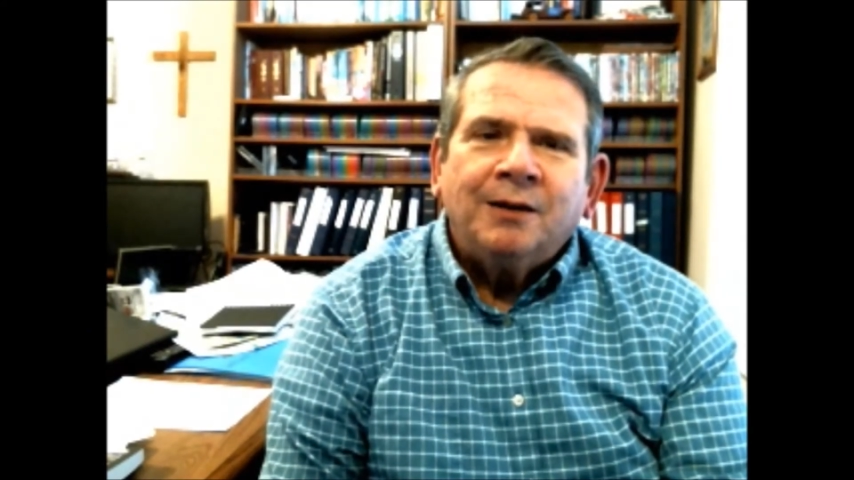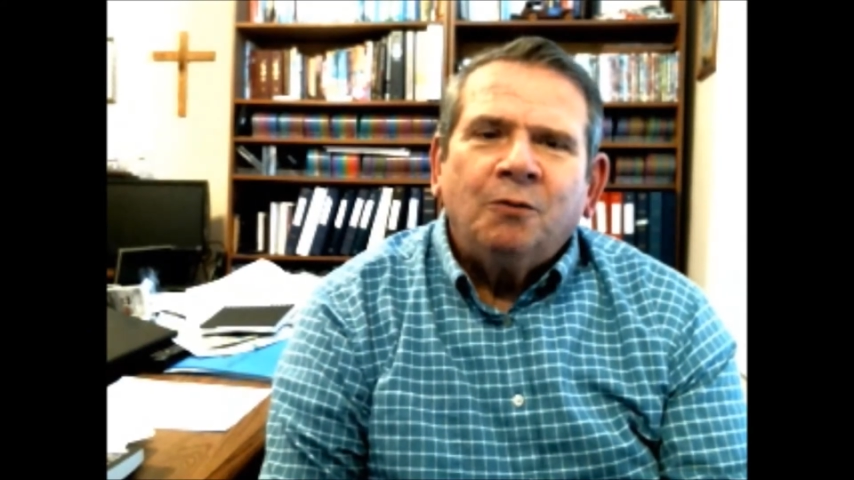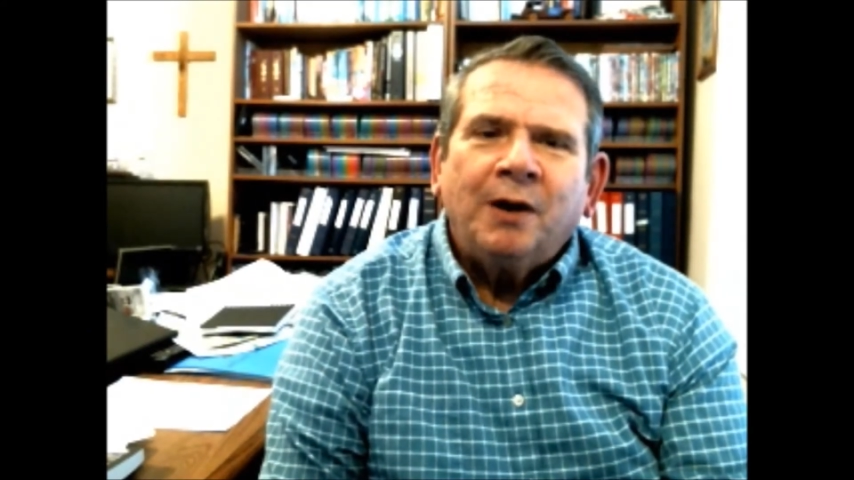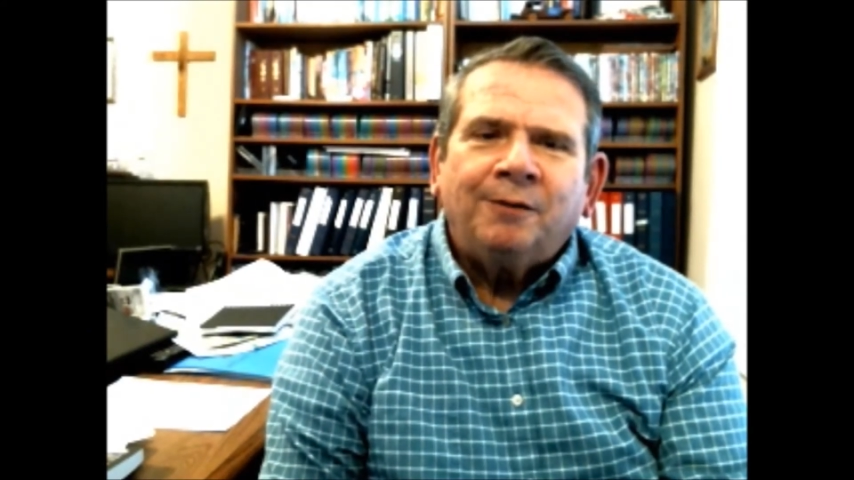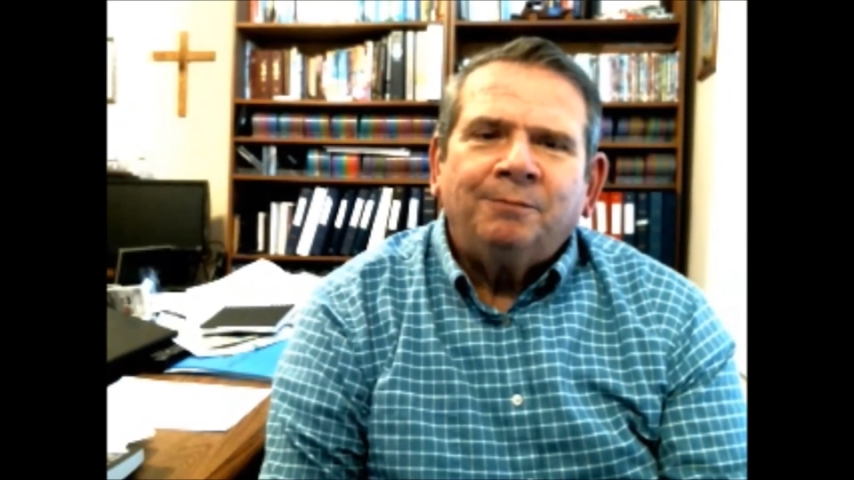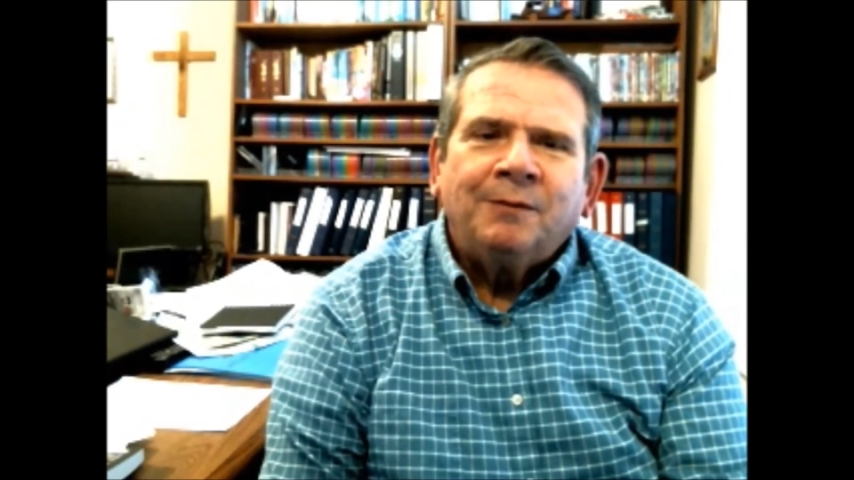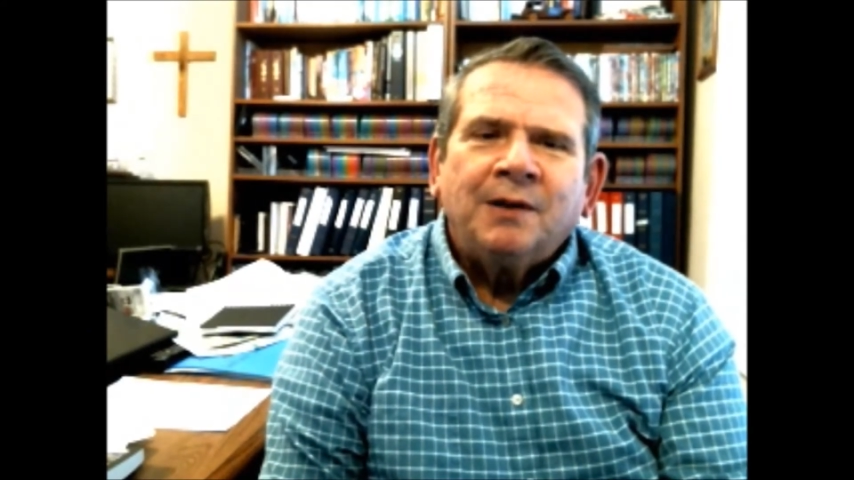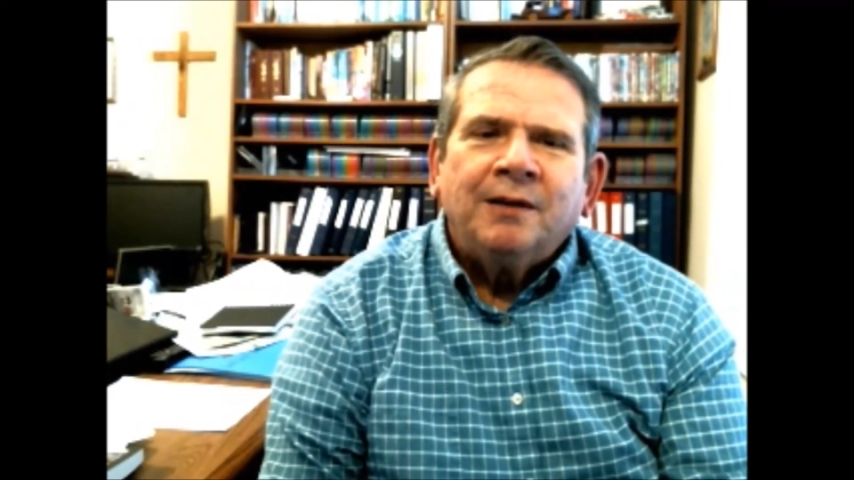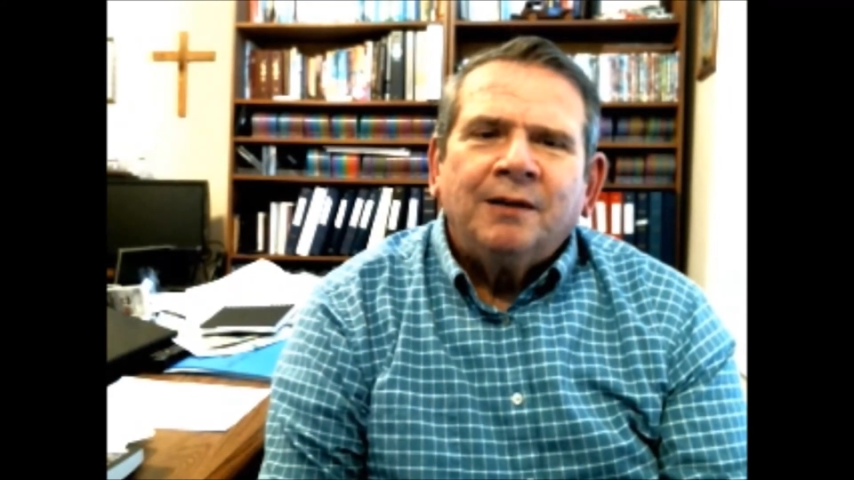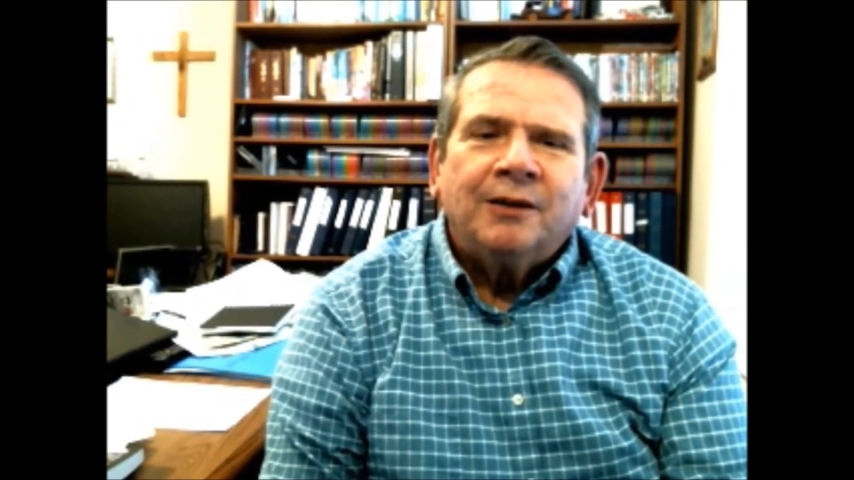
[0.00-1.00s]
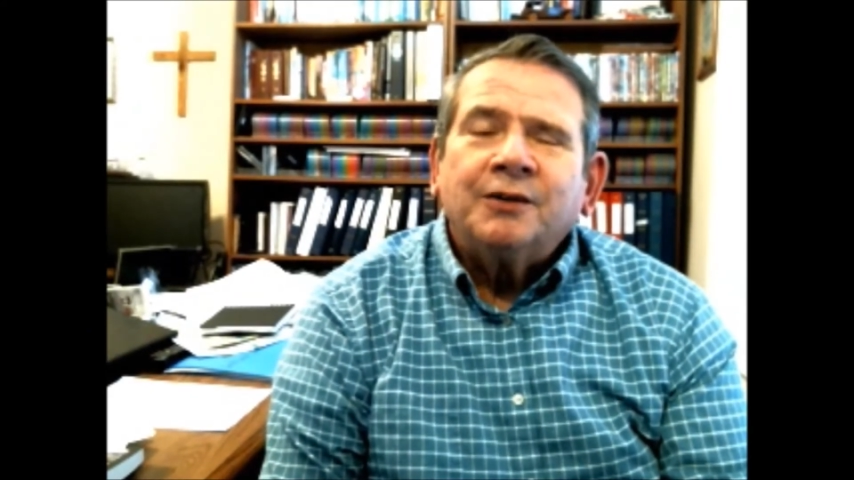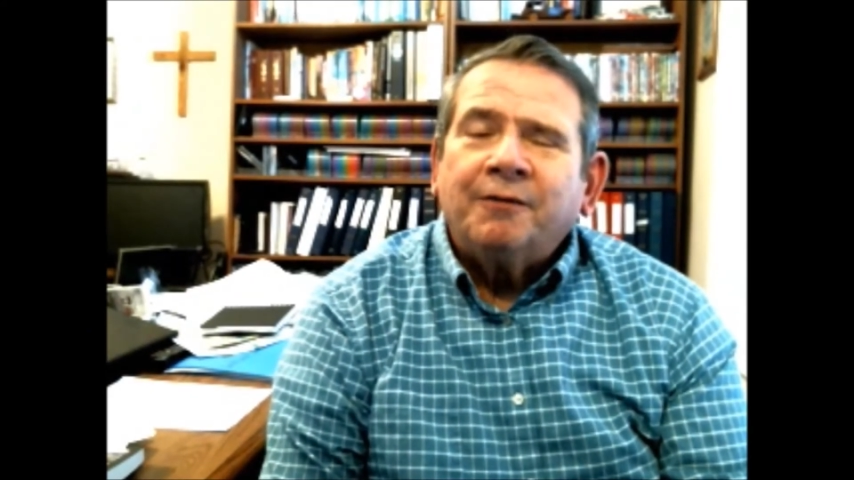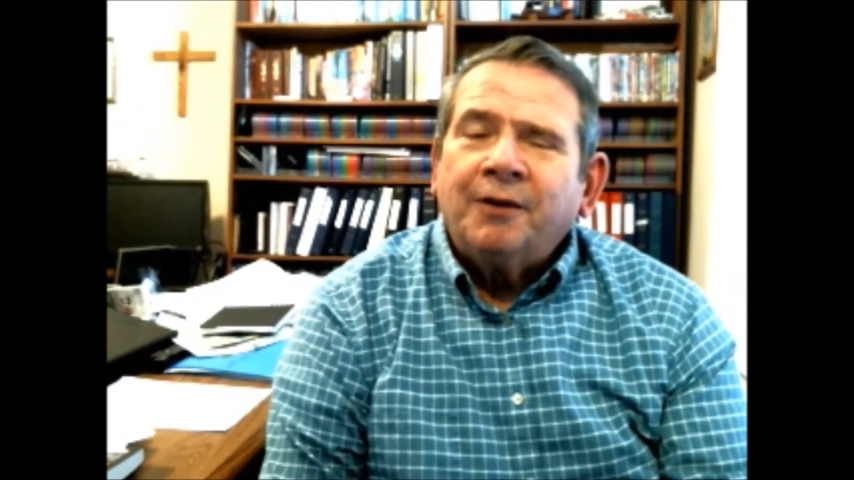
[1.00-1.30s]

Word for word: Well, there's a